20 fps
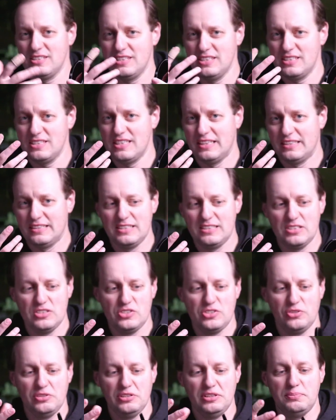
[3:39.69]
It's not
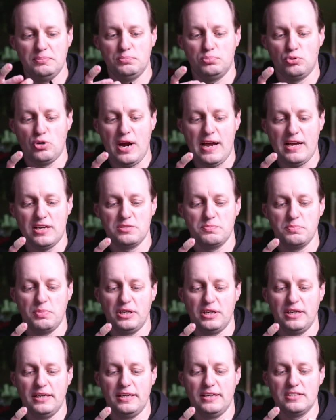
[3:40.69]
necessarily brass,
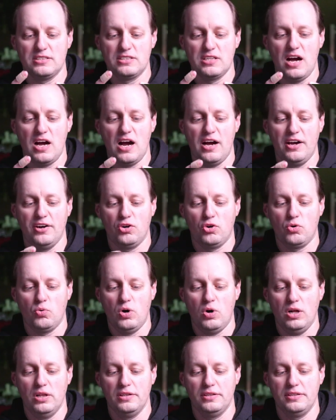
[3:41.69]
but it is a higher
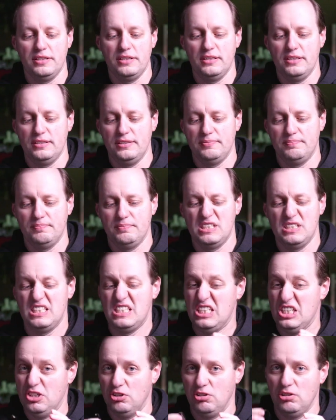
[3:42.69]
quality
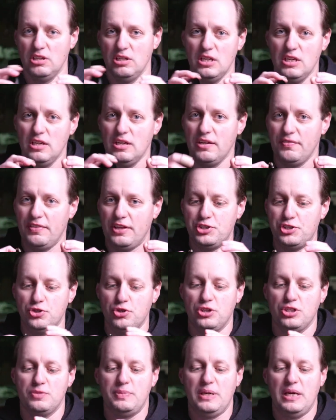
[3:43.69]
steel that you're
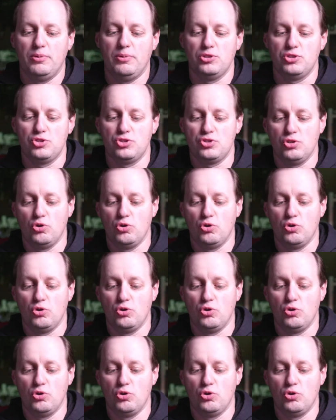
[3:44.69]
going to be able to,